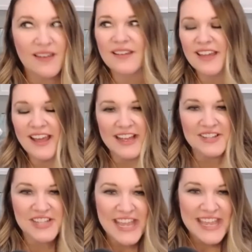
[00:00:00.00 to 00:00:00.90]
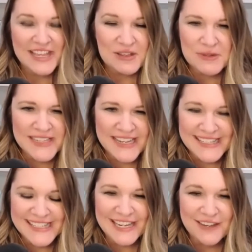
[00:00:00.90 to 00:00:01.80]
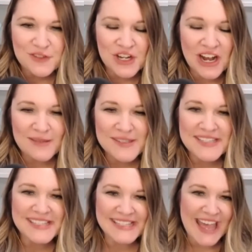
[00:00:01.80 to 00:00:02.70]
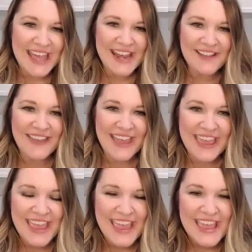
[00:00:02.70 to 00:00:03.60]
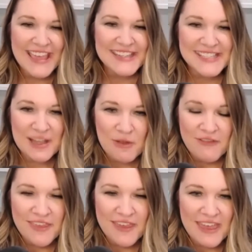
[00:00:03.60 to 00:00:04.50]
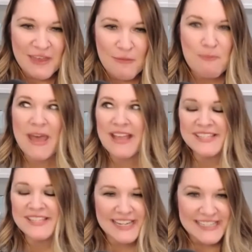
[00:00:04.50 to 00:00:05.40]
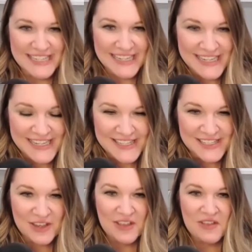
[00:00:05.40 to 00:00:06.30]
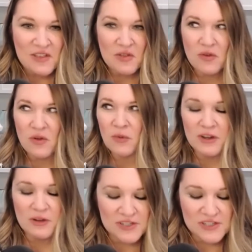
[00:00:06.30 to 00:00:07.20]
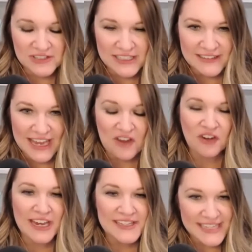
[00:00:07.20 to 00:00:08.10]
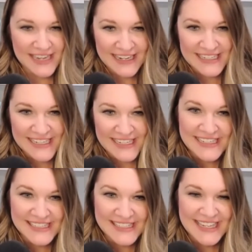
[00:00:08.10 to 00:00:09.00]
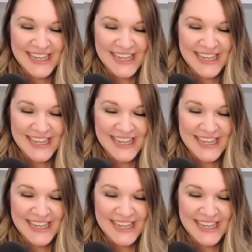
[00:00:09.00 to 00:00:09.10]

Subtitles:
gosh, wasn't it Steve Jobs that said, like, some of the best ideas were originally like crazy ideas?